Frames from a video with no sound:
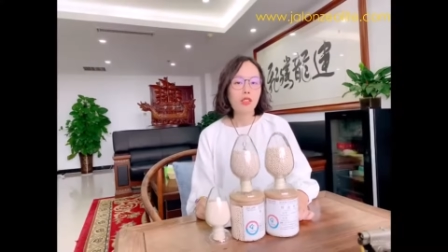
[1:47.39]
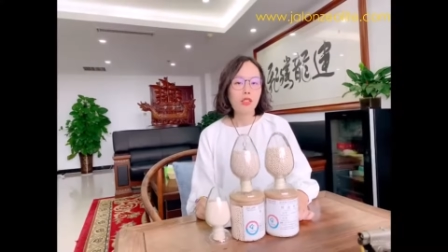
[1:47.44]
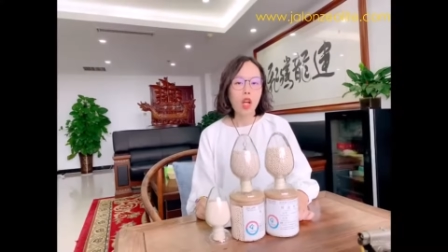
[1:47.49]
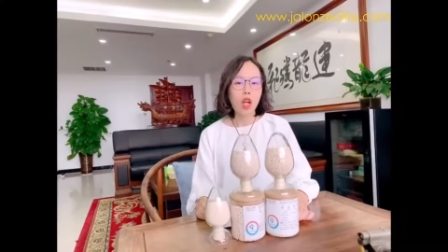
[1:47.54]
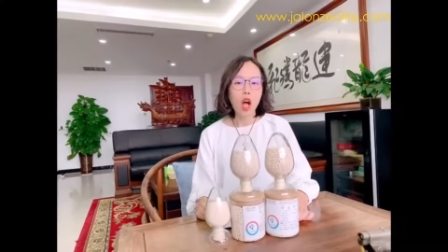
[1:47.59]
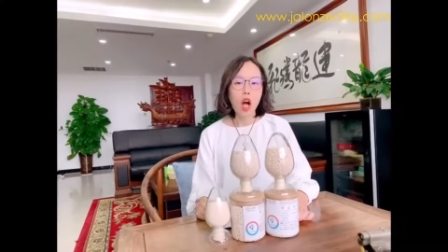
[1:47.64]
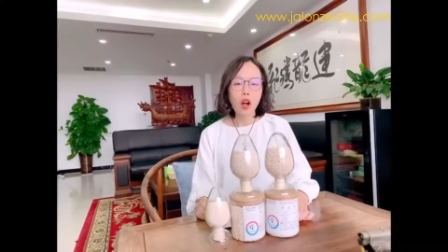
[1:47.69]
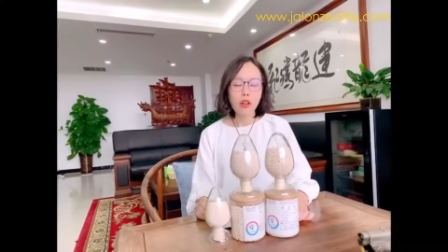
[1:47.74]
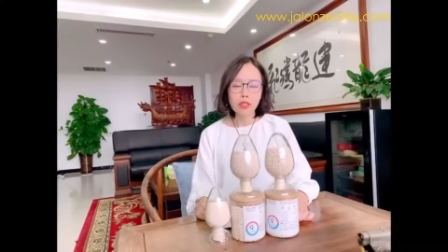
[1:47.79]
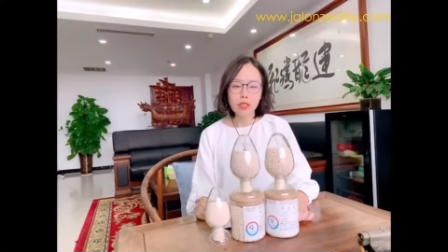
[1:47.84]

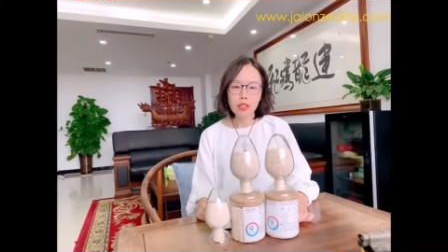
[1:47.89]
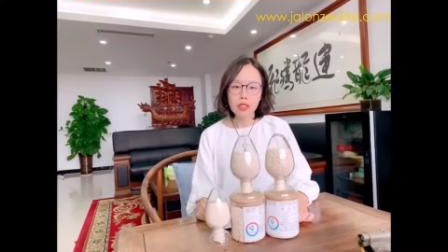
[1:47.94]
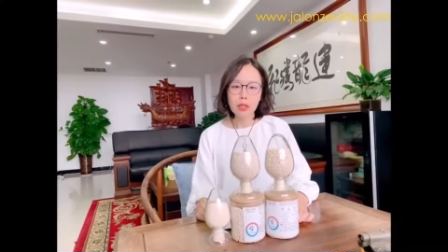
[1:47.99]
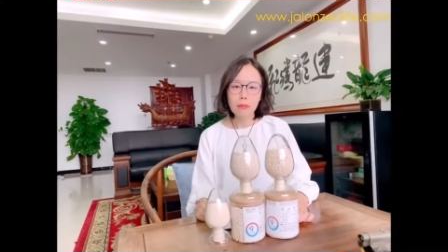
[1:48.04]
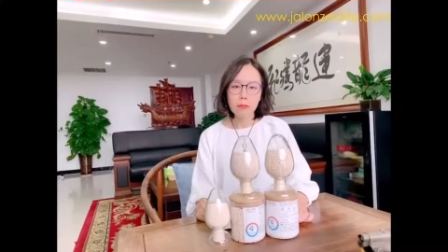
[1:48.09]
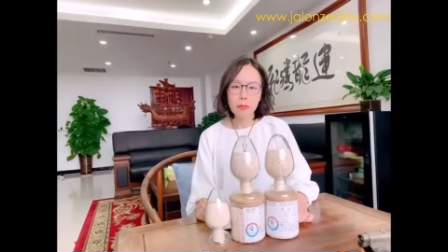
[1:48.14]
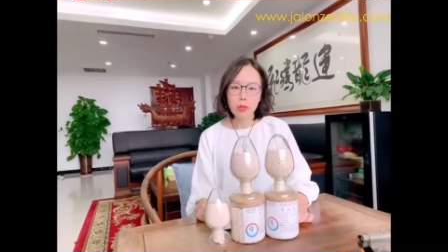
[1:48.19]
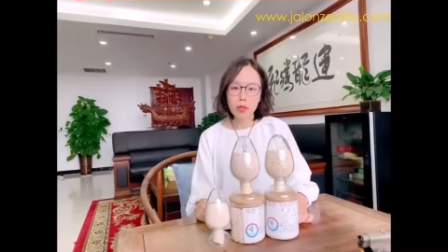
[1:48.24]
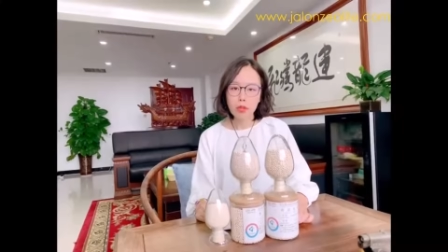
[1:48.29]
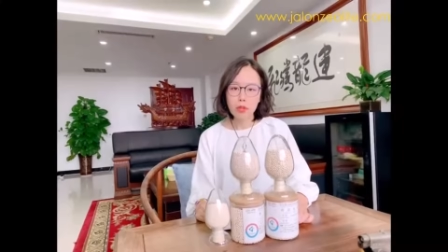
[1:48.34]
The
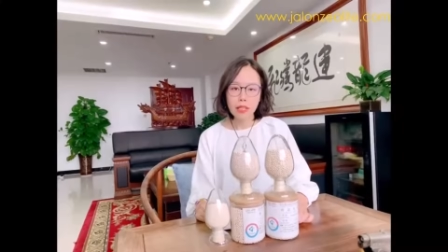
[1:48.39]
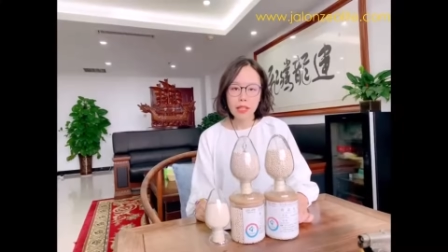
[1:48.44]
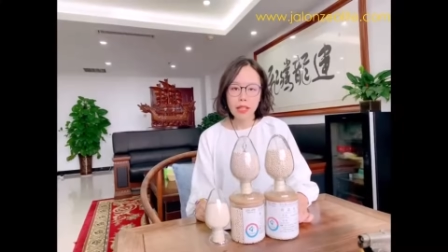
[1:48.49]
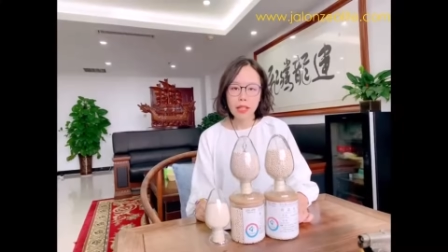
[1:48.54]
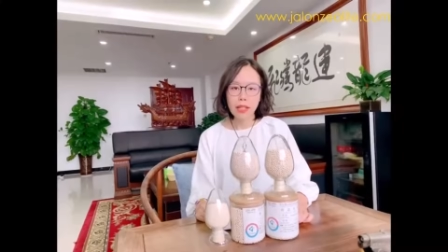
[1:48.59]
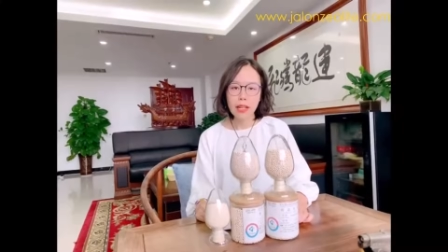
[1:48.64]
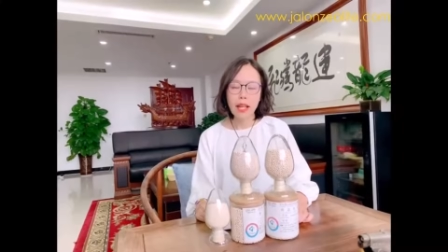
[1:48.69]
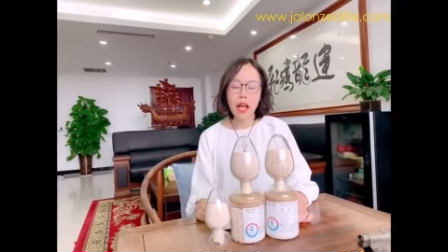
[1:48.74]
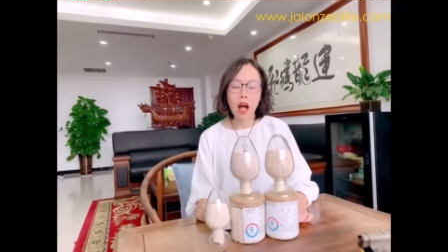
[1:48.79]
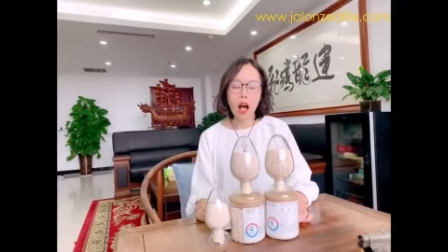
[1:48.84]
oxygen
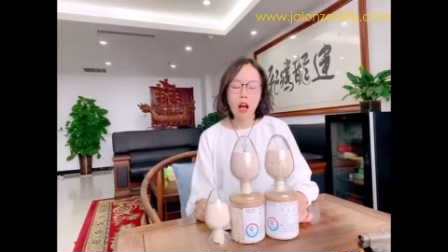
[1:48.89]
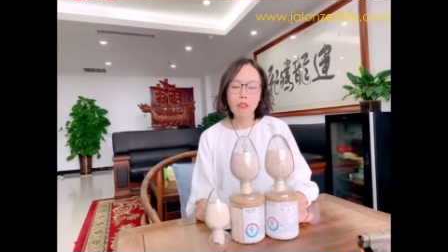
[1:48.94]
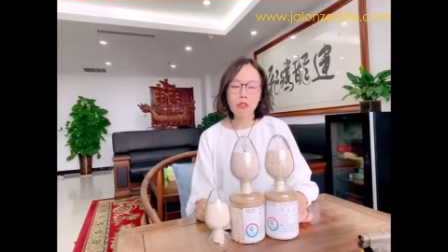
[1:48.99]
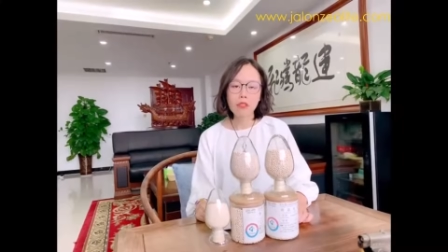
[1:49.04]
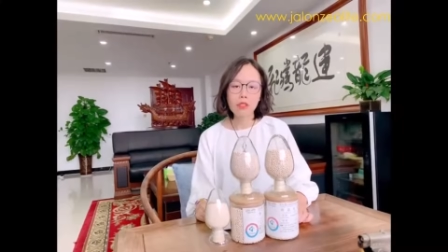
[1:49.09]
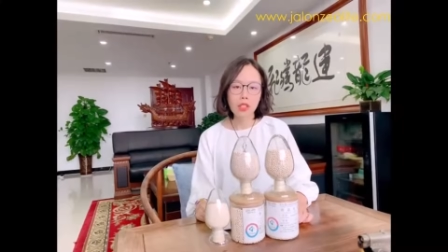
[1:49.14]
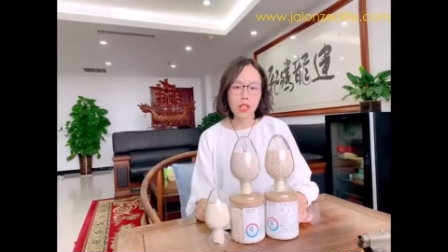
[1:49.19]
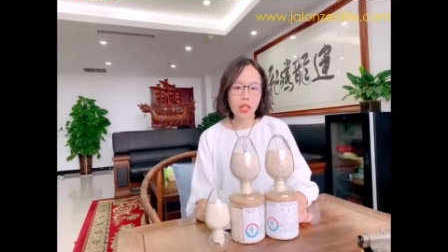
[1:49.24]
purity of